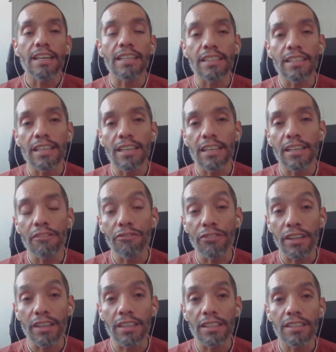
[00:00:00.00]
in the
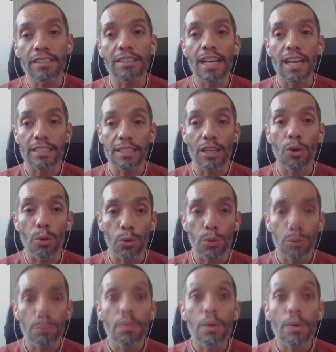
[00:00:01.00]
field as a whole.